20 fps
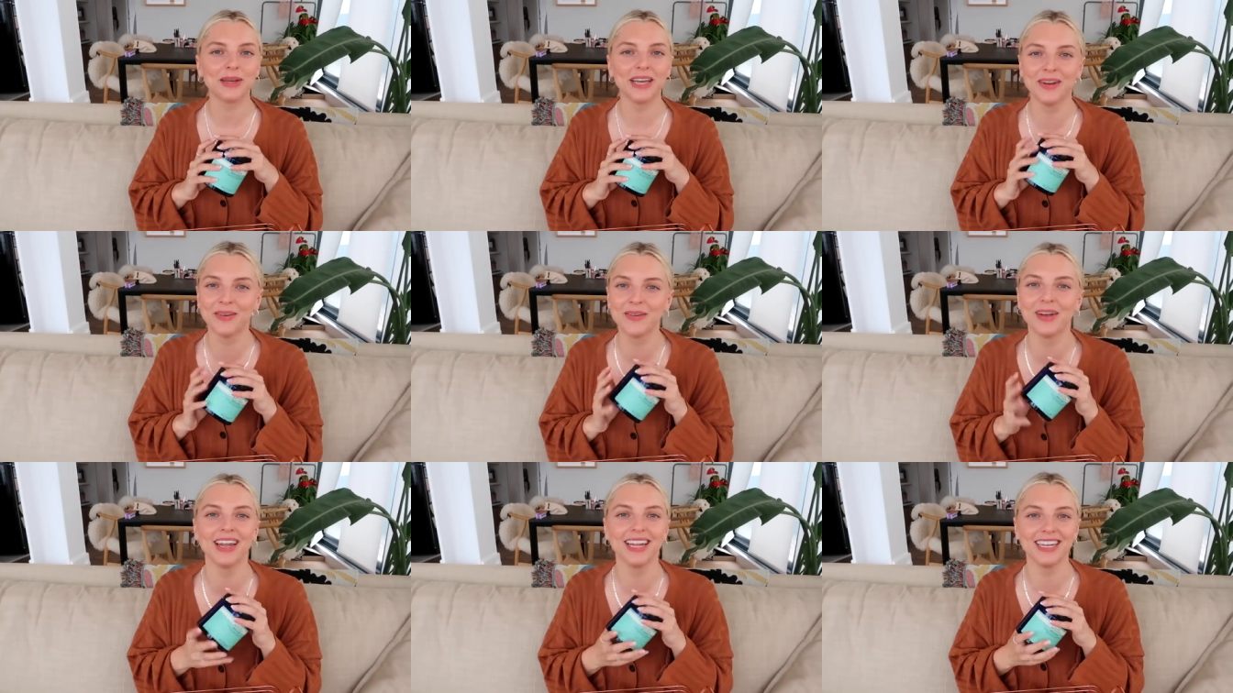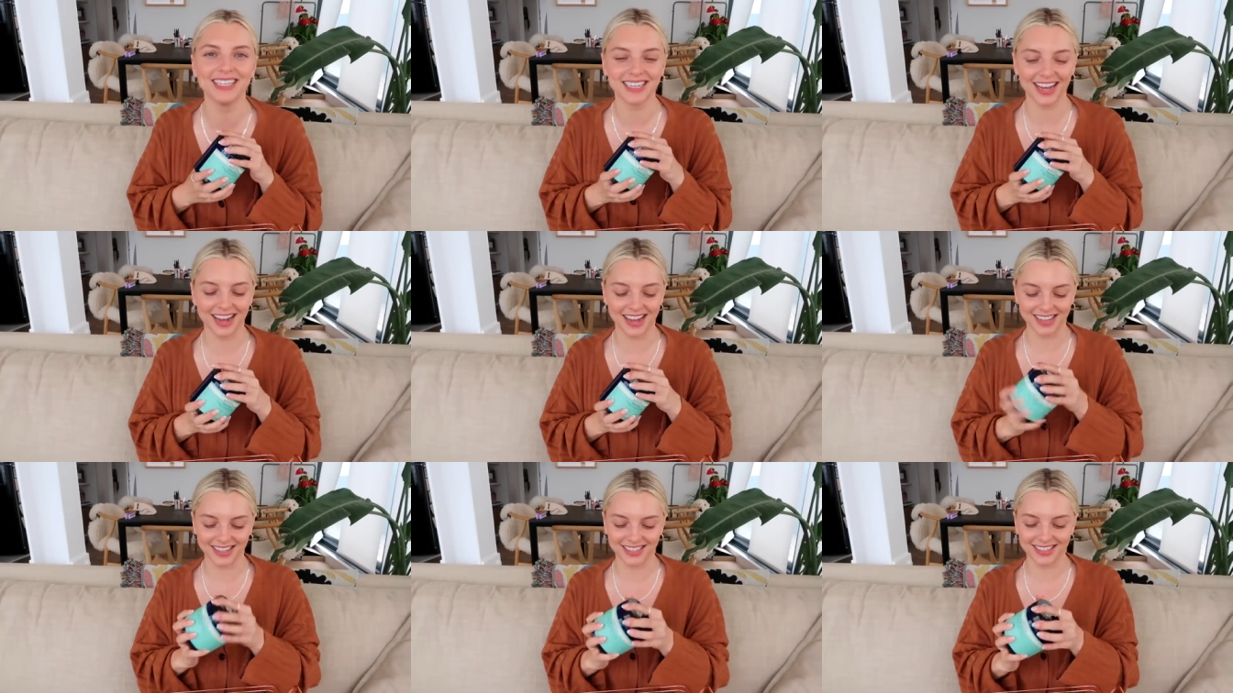It really
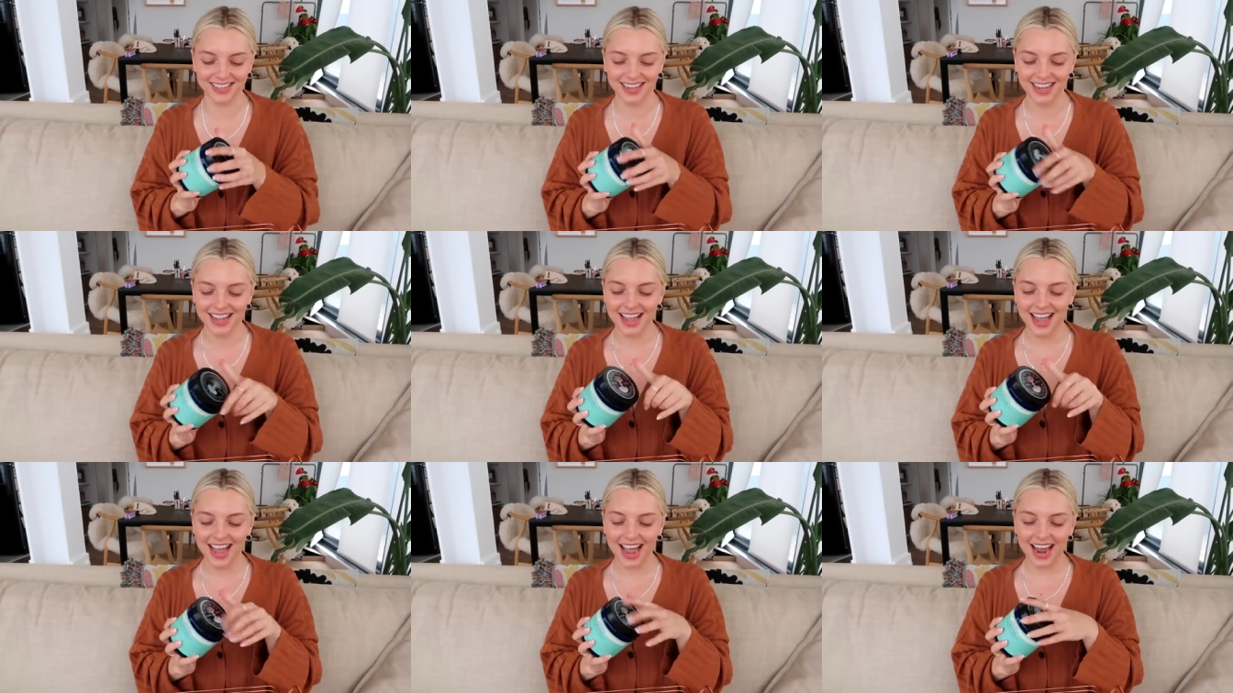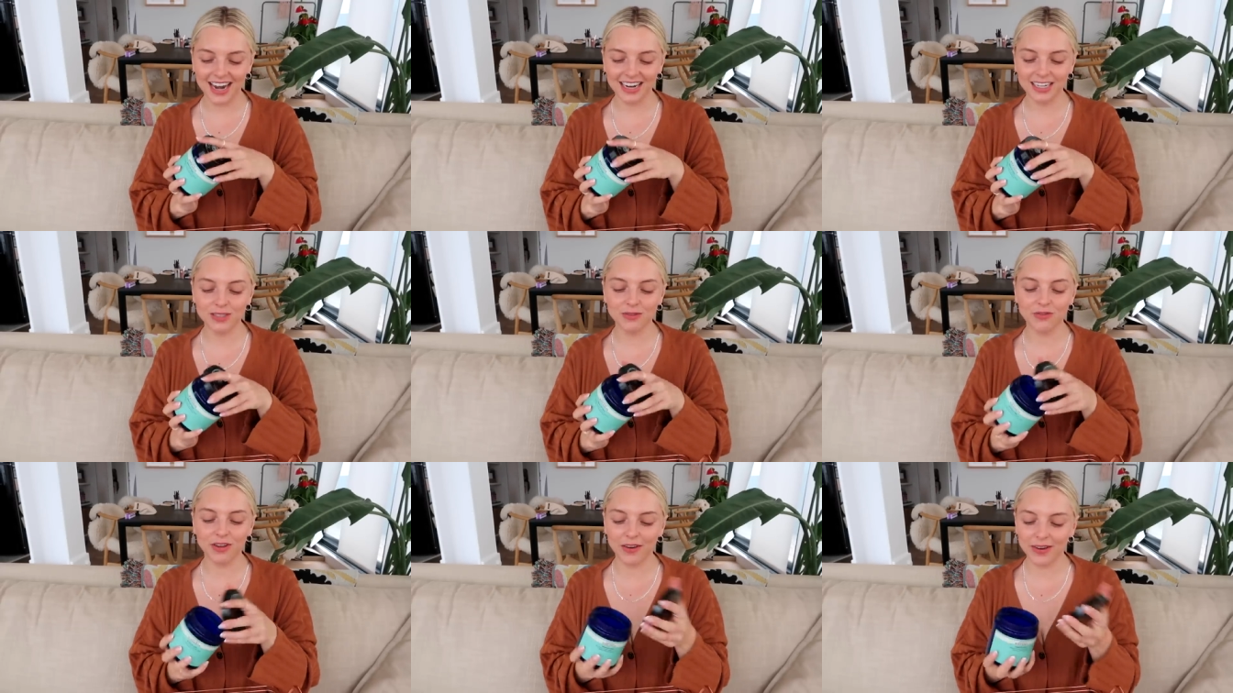does. And
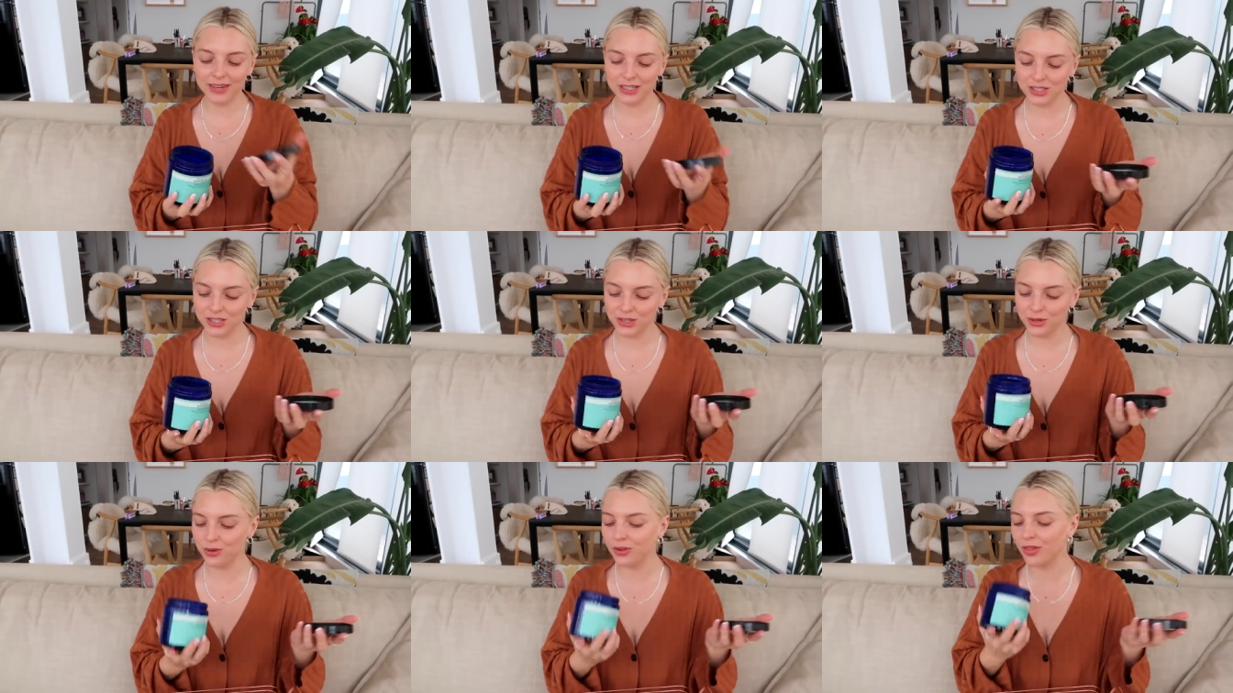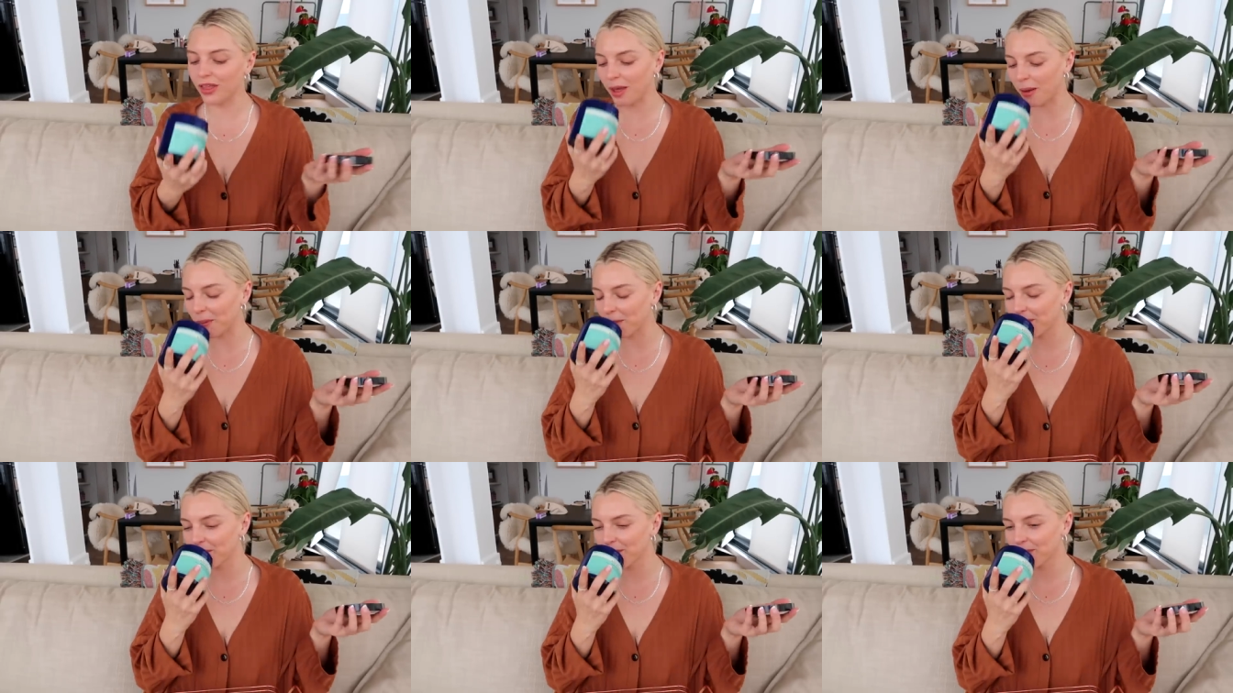it's very
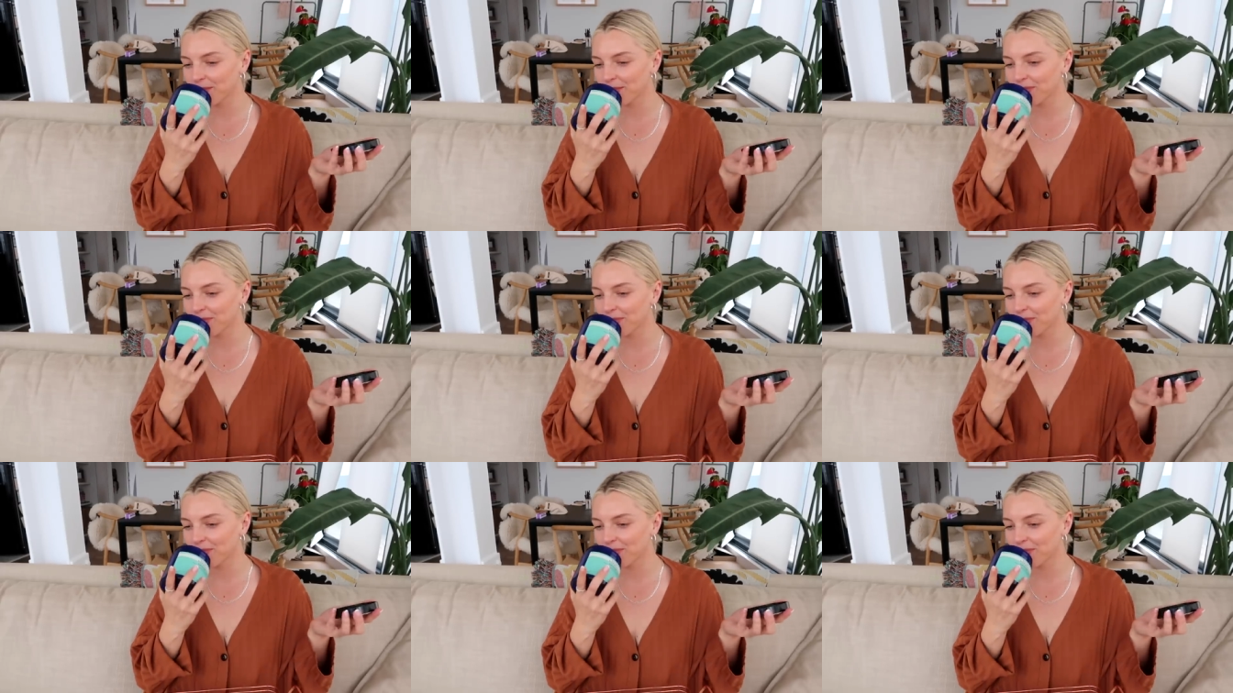soothing.